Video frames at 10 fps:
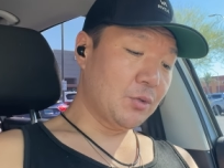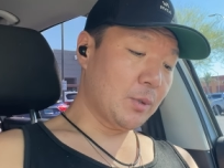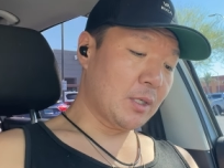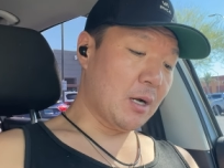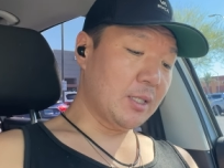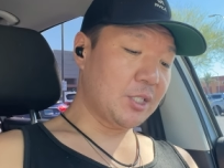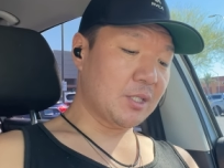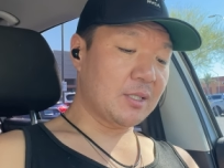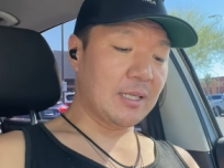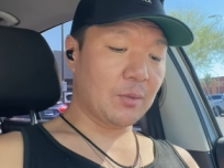to acknowledge
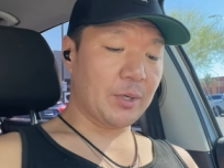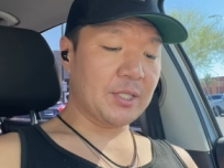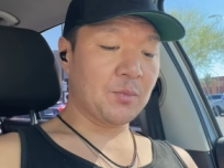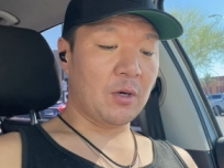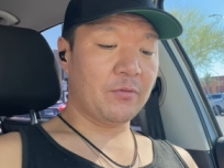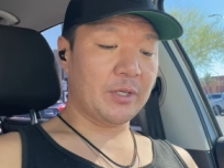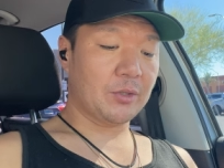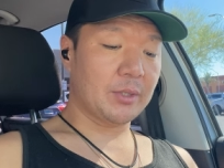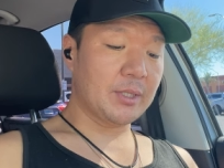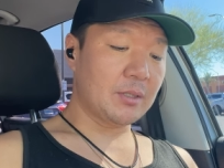and celebrate small
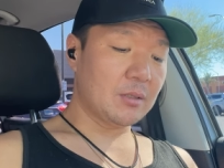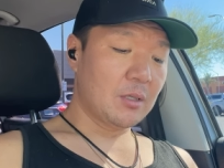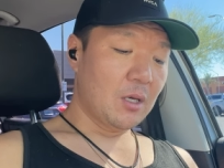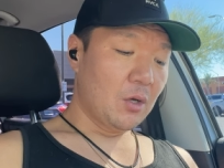victories,